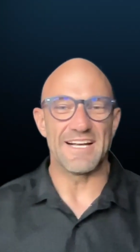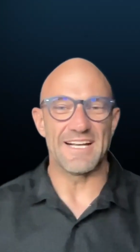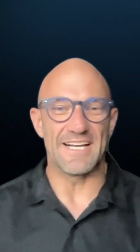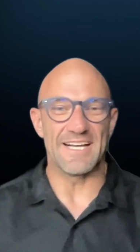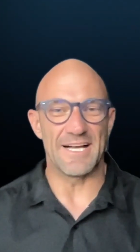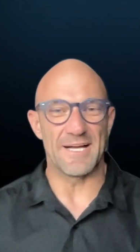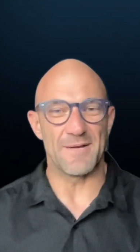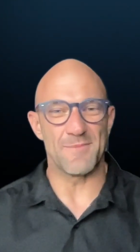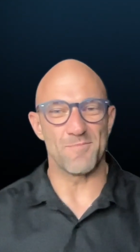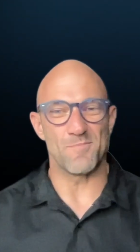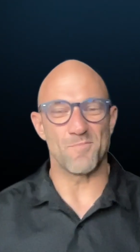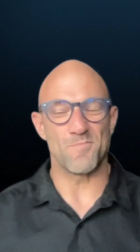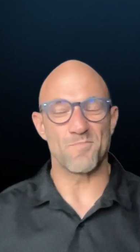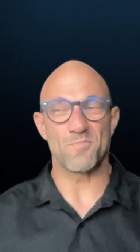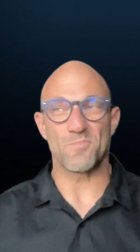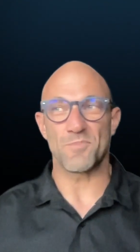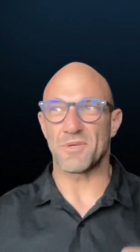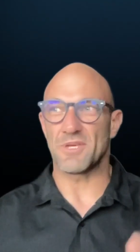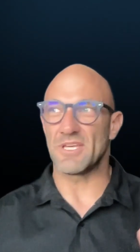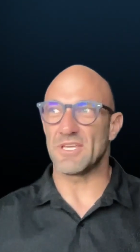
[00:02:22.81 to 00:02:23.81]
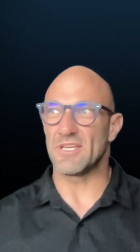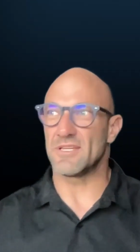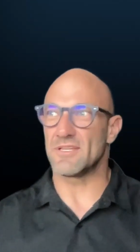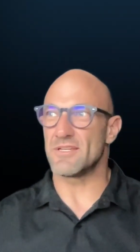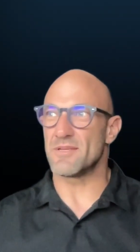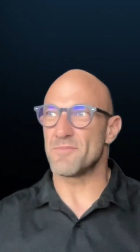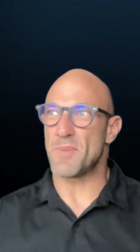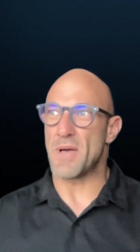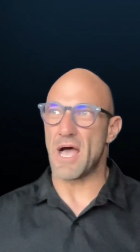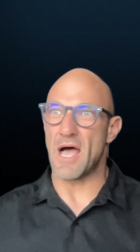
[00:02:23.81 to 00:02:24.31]

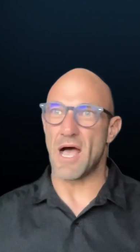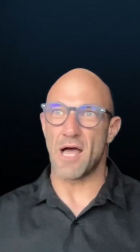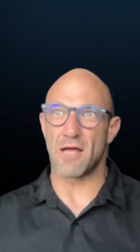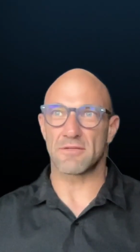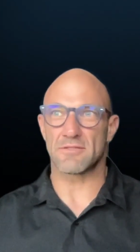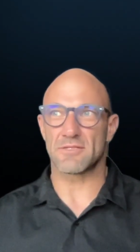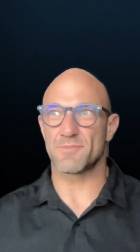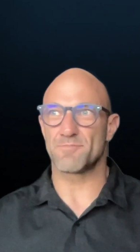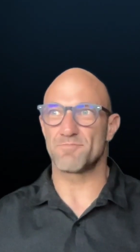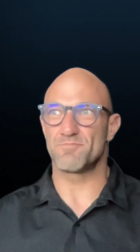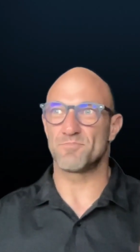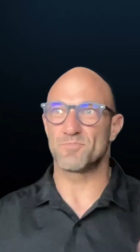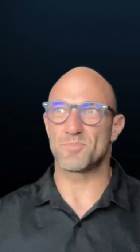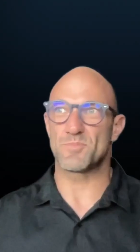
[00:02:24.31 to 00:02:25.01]
in about